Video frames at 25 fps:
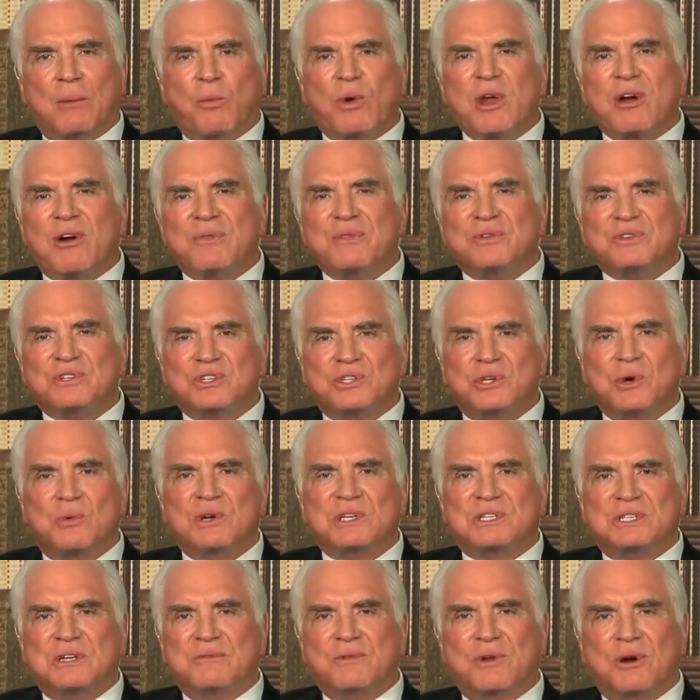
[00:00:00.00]
We are the
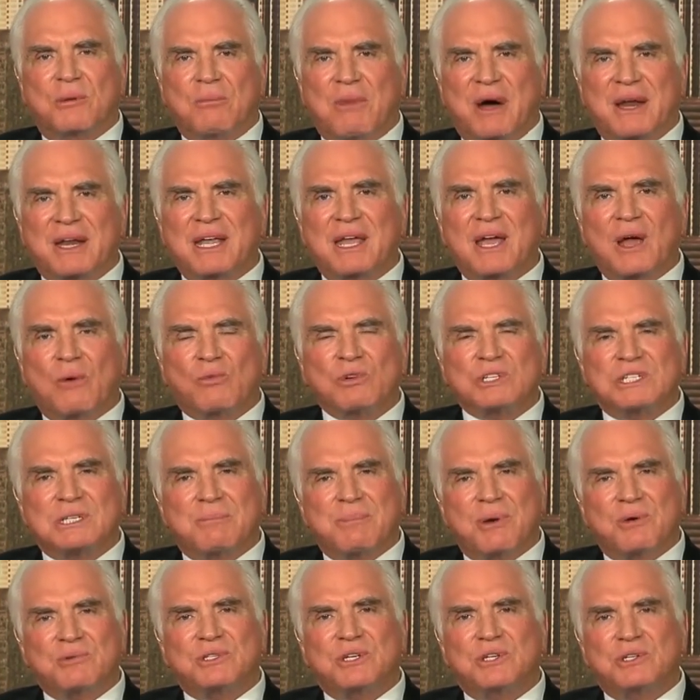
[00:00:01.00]
stewards of their money. We're
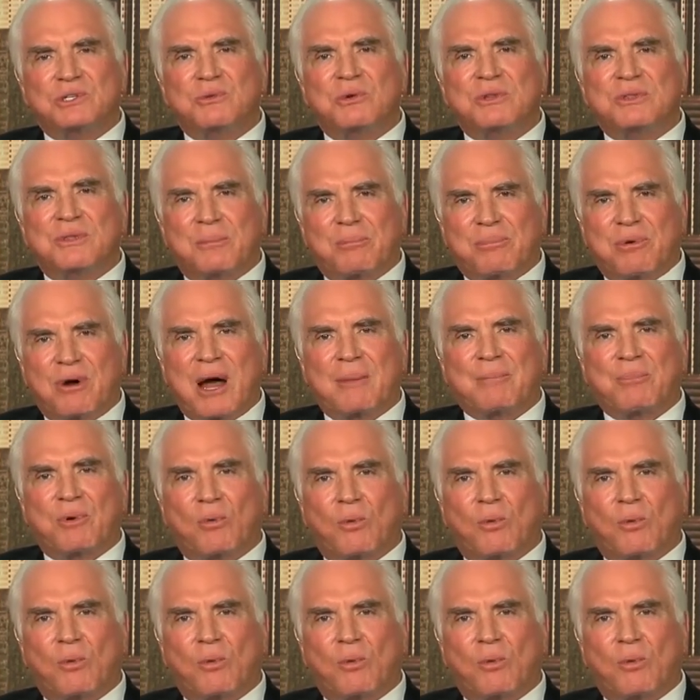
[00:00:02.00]
supposed to do it the proper way.